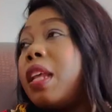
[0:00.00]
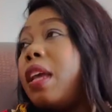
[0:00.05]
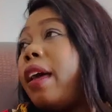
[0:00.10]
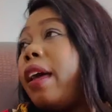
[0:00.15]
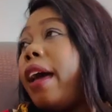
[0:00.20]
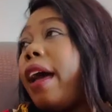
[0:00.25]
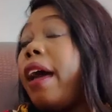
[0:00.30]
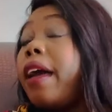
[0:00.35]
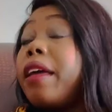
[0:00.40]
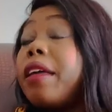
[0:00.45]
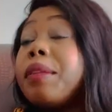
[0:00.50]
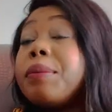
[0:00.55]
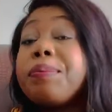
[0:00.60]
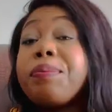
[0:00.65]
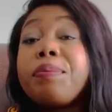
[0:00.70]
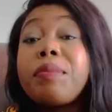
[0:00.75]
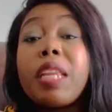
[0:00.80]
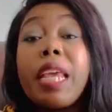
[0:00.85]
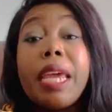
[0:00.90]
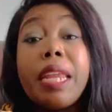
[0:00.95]
Hi.
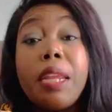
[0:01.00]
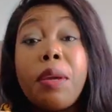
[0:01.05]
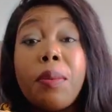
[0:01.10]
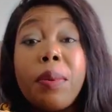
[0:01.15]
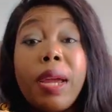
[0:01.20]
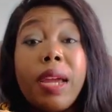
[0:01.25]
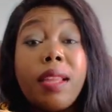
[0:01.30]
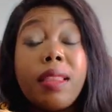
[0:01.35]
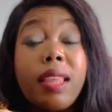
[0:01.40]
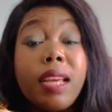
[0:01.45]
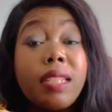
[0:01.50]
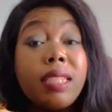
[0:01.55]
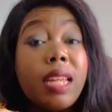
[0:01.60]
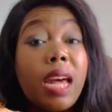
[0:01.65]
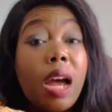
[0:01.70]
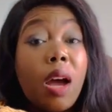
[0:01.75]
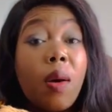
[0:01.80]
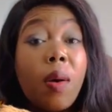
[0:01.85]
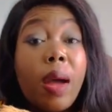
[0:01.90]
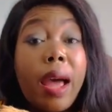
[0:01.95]
Anyway, that's
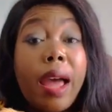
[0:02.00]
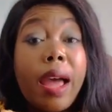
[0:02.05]
how